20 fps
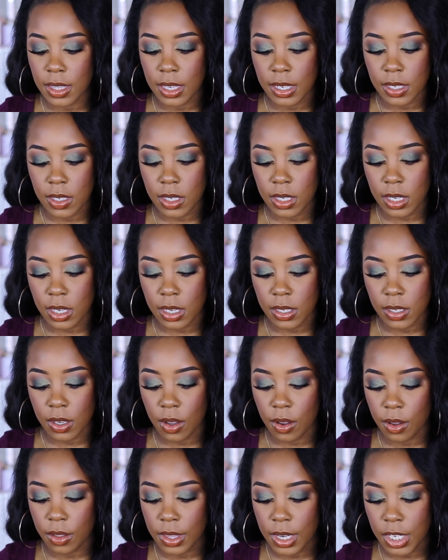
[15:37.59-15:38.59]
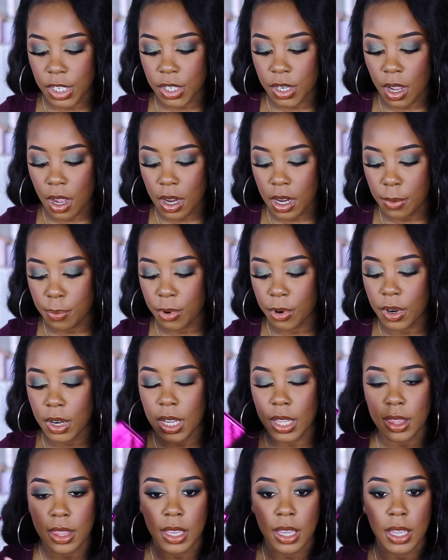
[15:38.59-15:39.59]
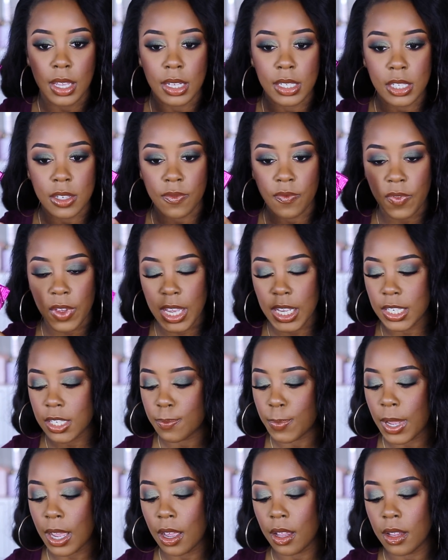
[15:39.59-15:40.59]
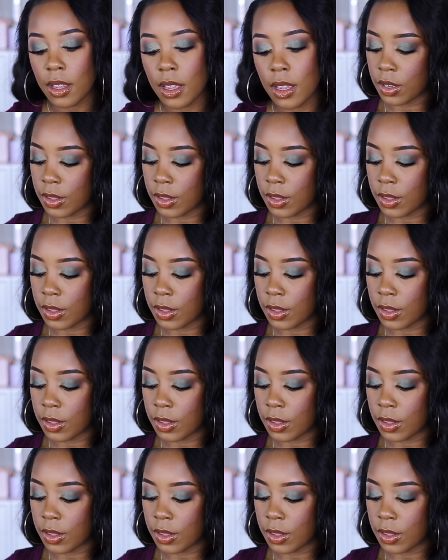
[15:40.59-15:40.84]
This is called the Shiny Pretty Things Face Palette.